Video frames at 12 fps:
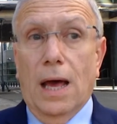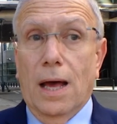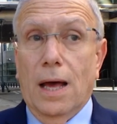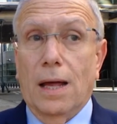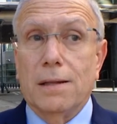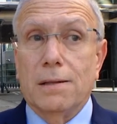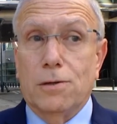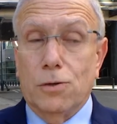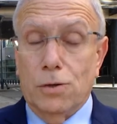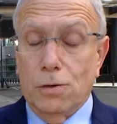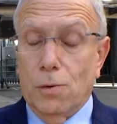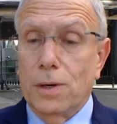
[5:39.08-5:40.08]
And
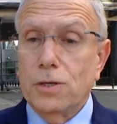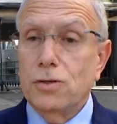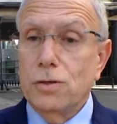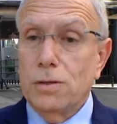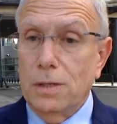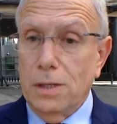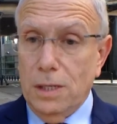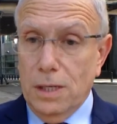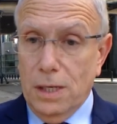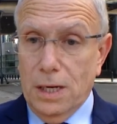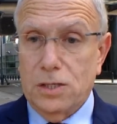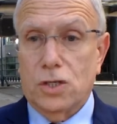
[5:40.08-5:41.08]
to your question,
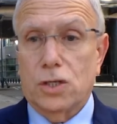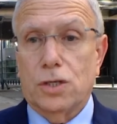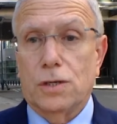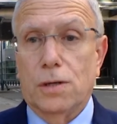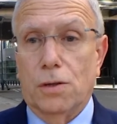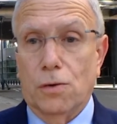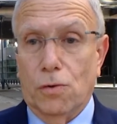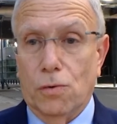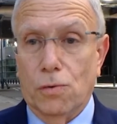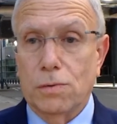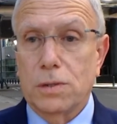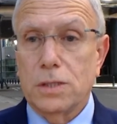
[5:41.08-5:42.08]
yes, the
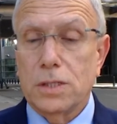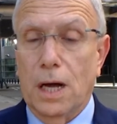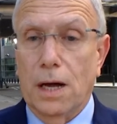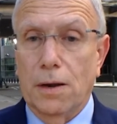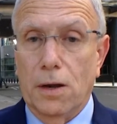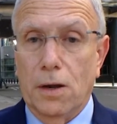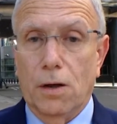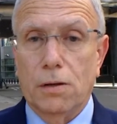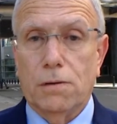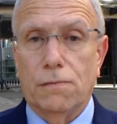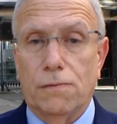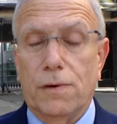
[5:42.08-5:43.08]
authorities are
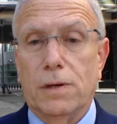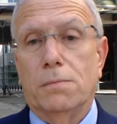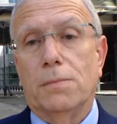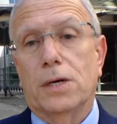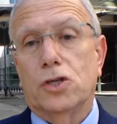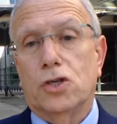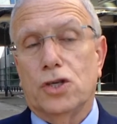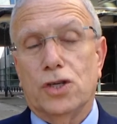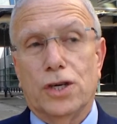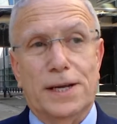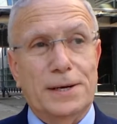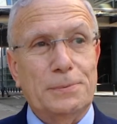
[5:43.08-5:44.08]
not very
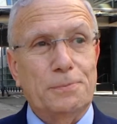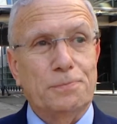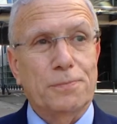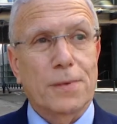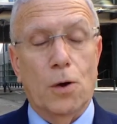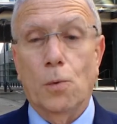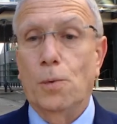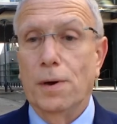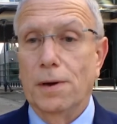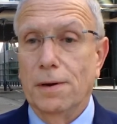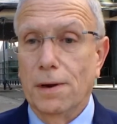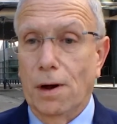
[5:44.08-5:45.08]
much
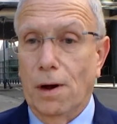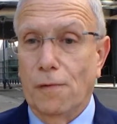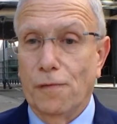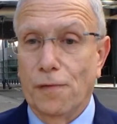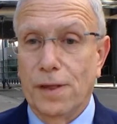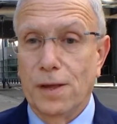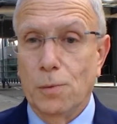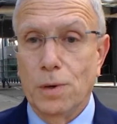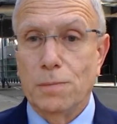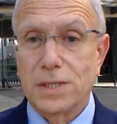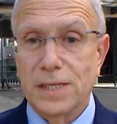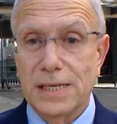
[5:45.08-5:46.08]
aware of the
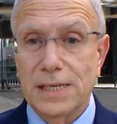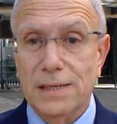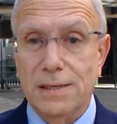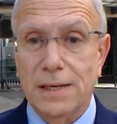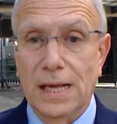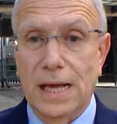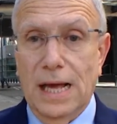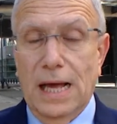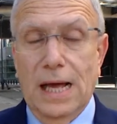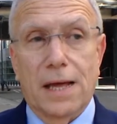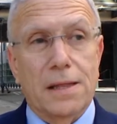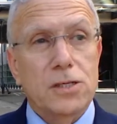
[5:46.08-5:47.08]
women's need.
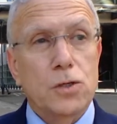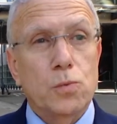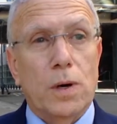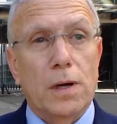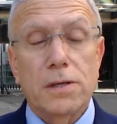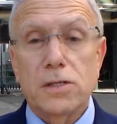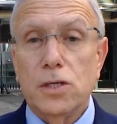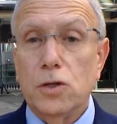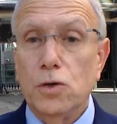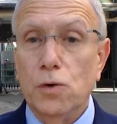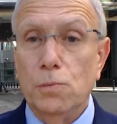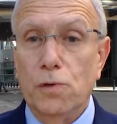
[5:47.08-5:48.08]
And this is why there's a
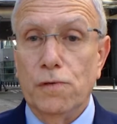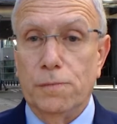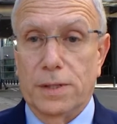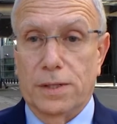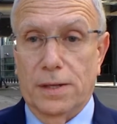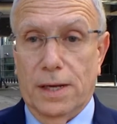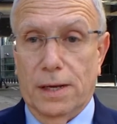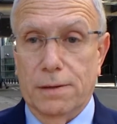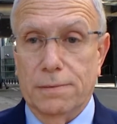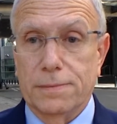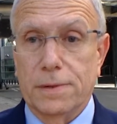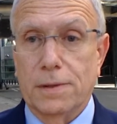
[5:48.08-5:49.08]
new movement now,
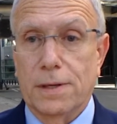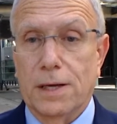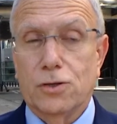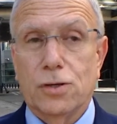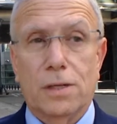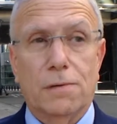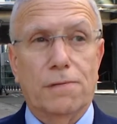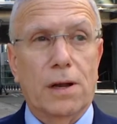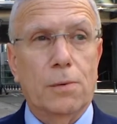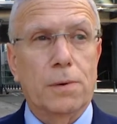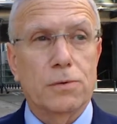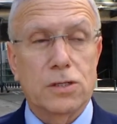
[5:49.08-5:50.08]
actually
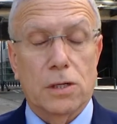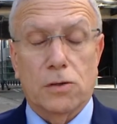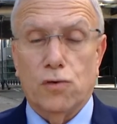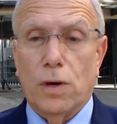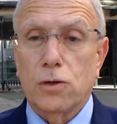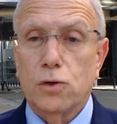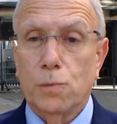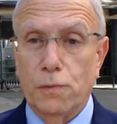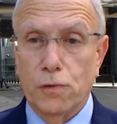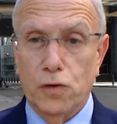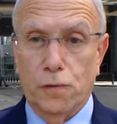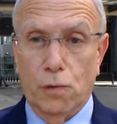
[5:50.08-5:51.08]
developing, which is trying to
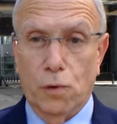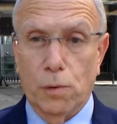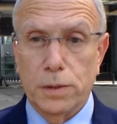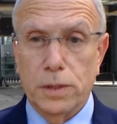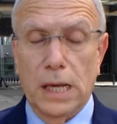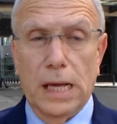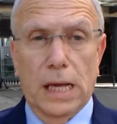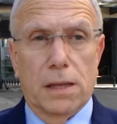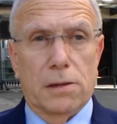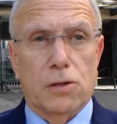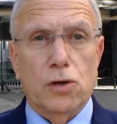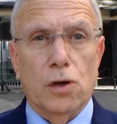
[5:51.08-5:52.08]
push forward
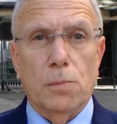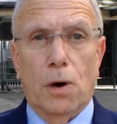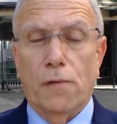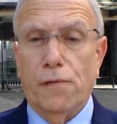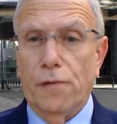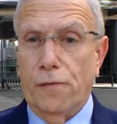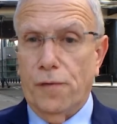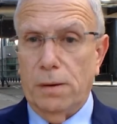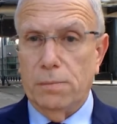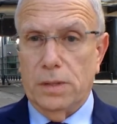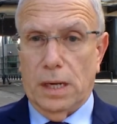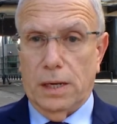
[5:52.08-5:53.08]
the term of
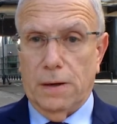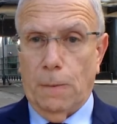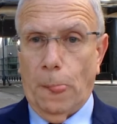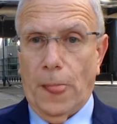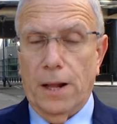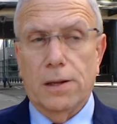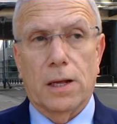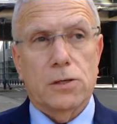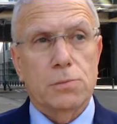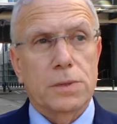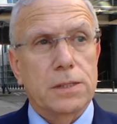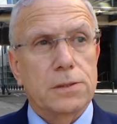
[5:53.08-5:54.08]
femtech.
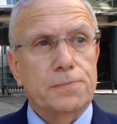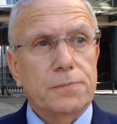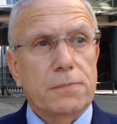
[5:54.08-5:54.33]
That means